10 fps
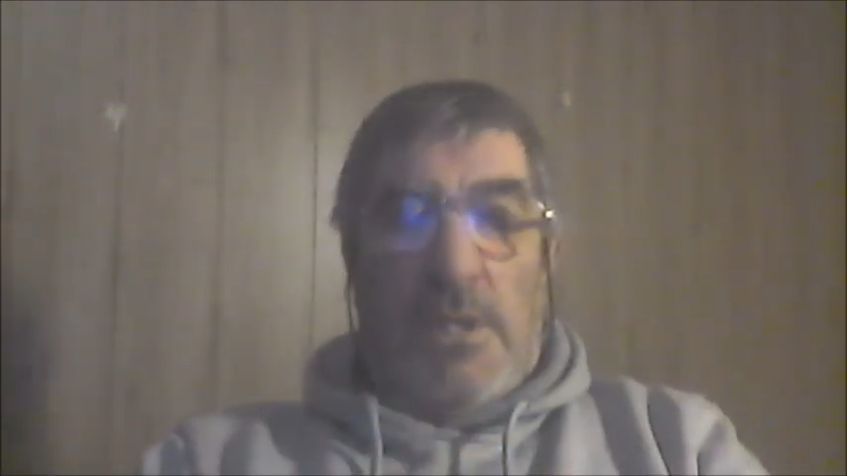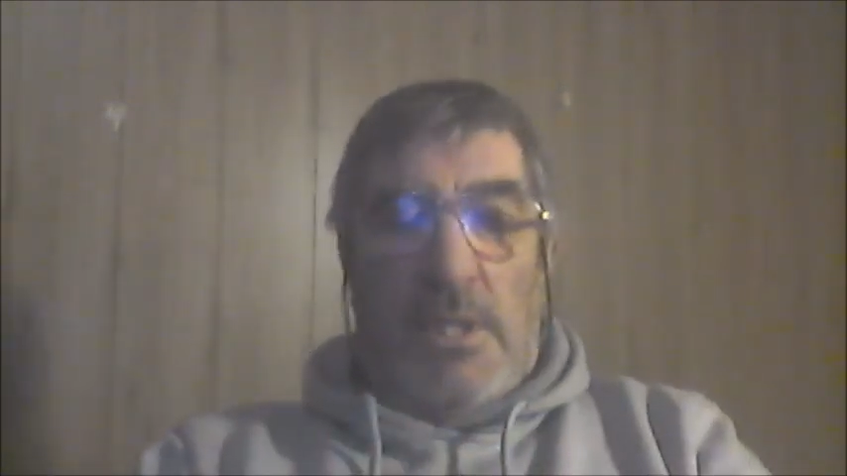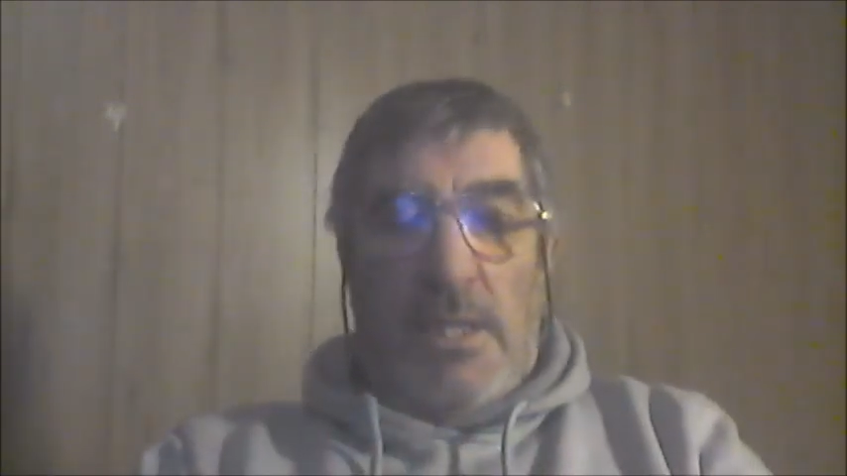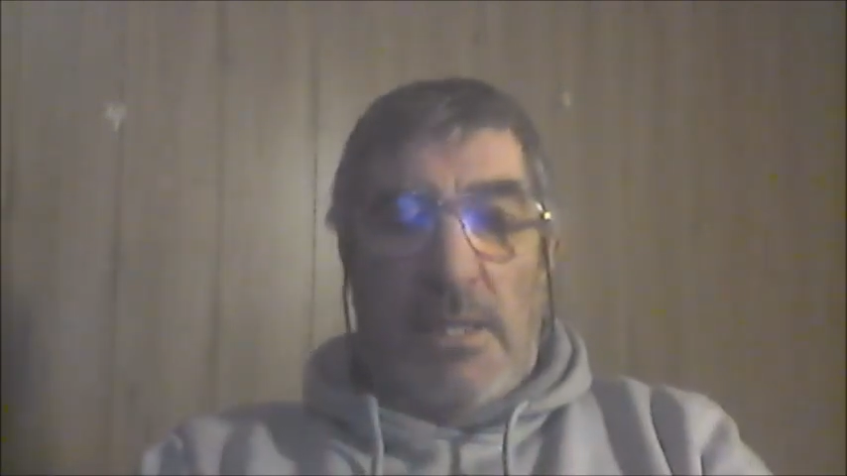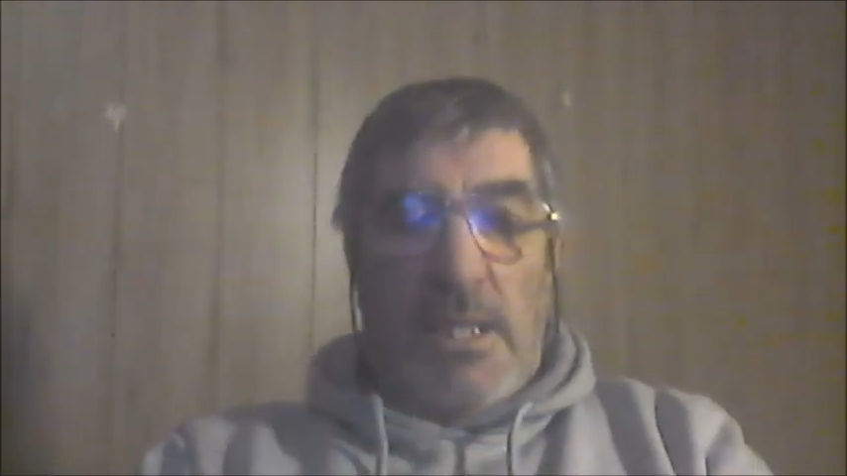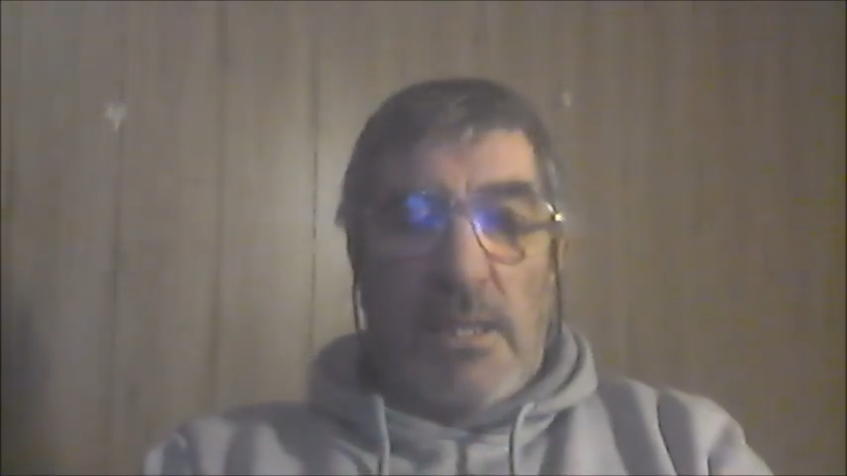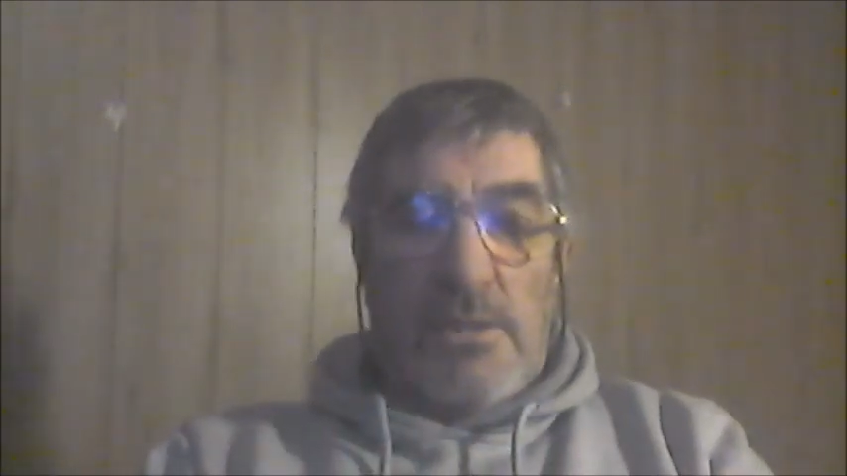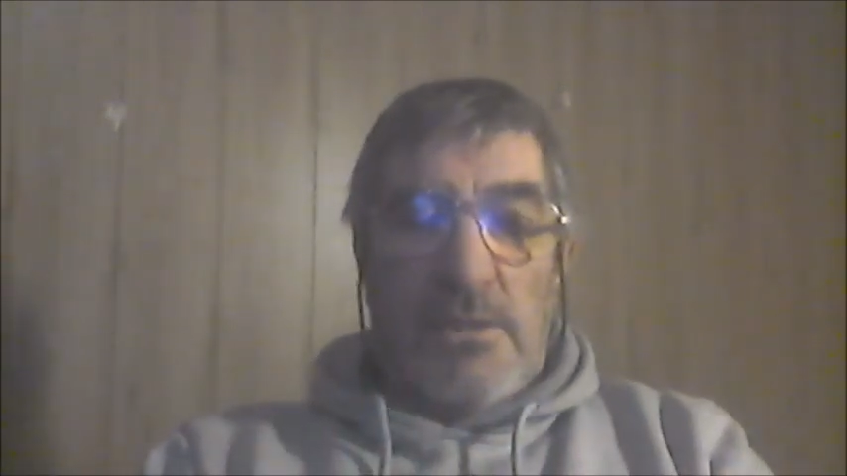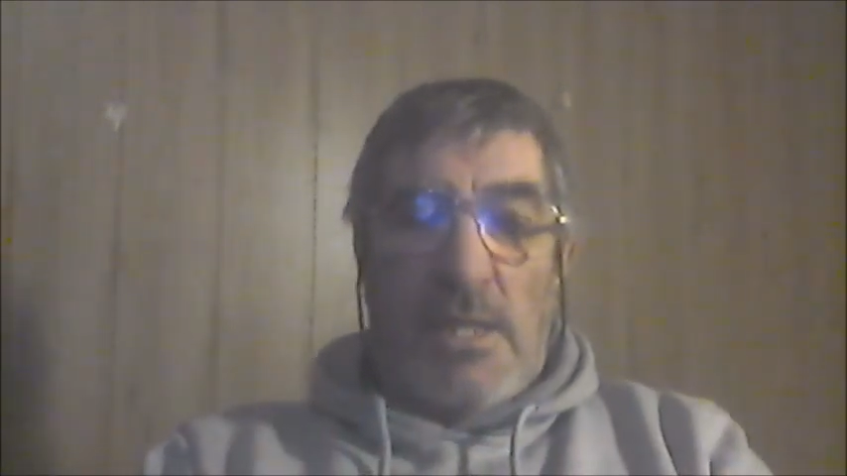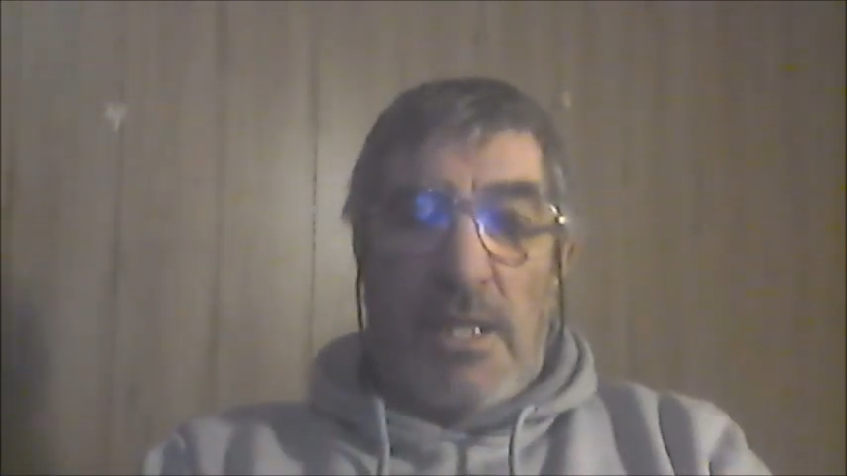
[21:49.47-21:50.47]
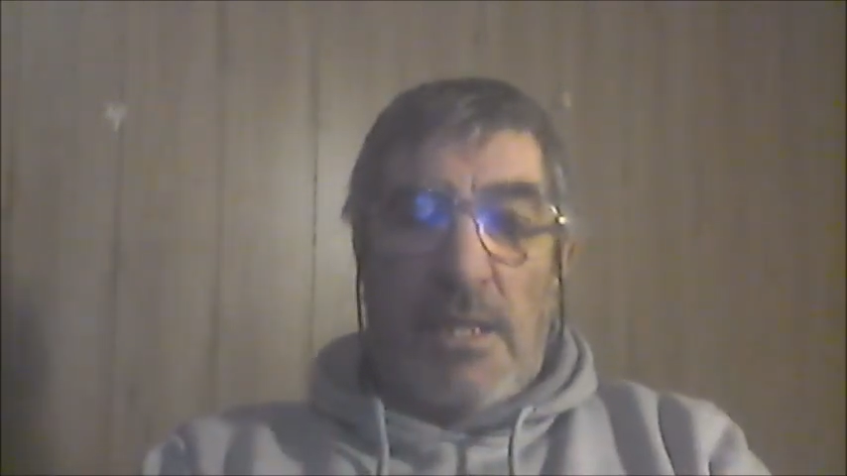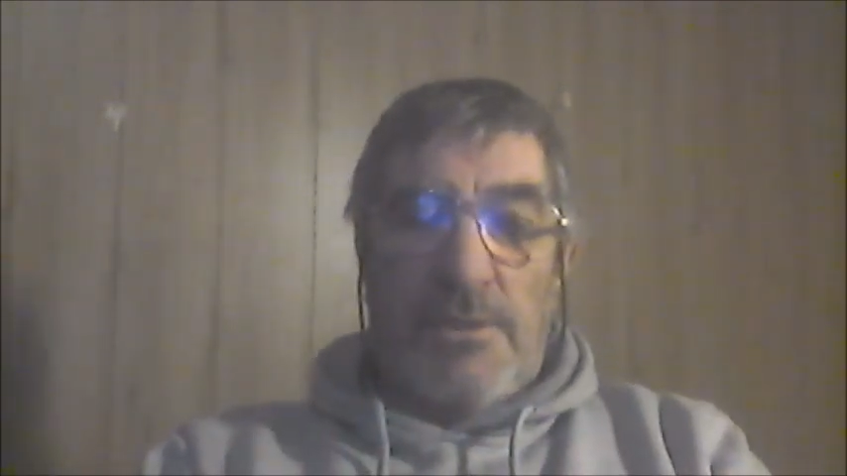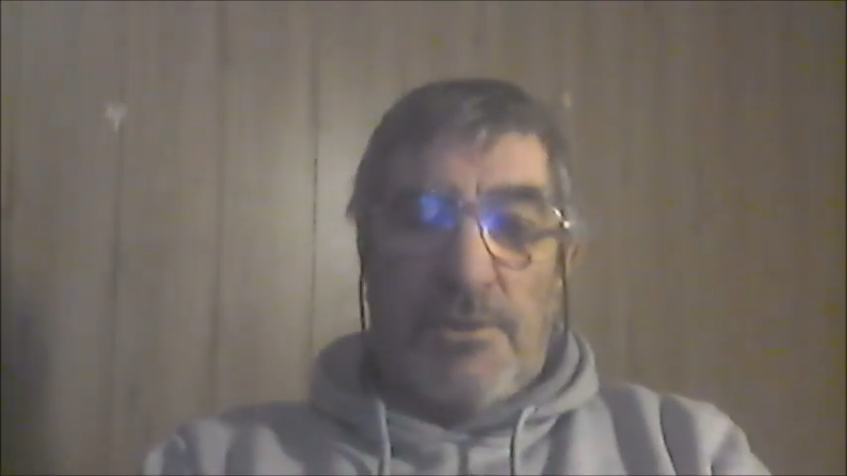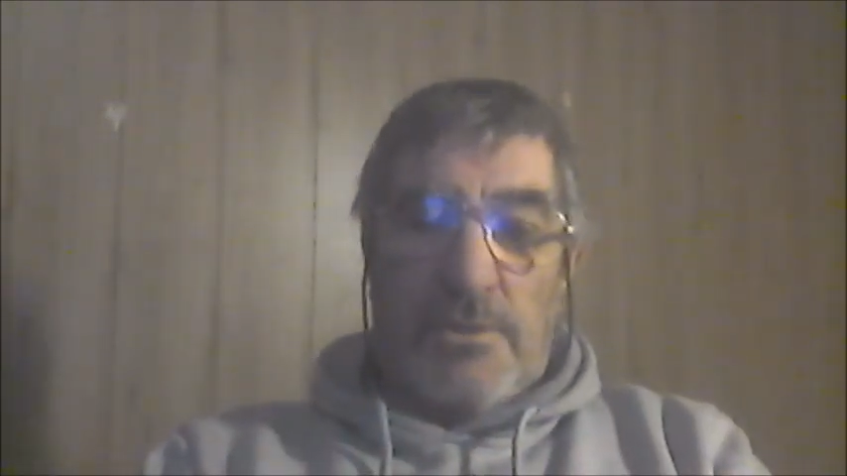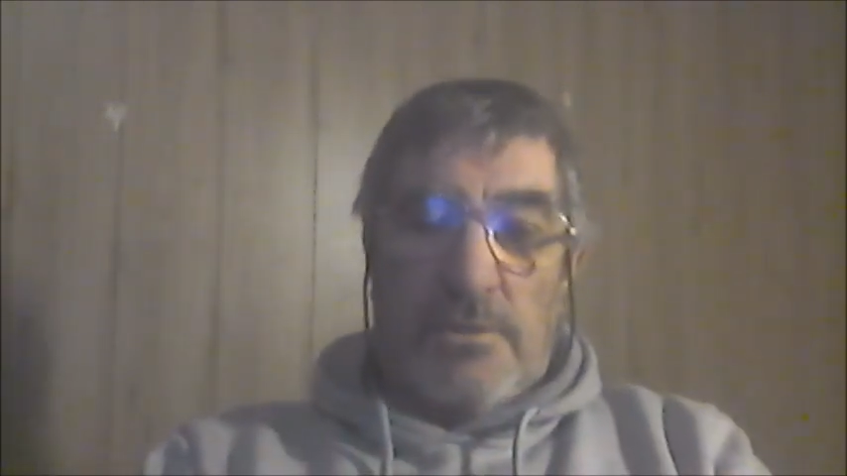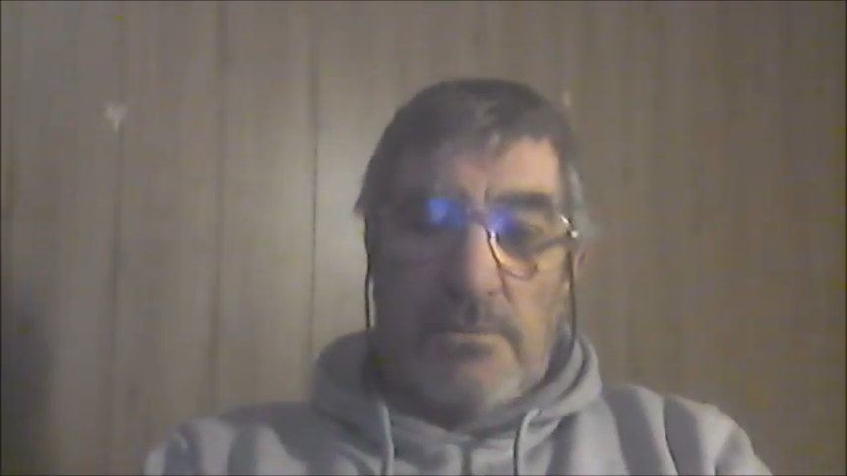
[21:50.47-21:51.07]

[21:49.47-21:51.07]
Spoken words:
It actually has,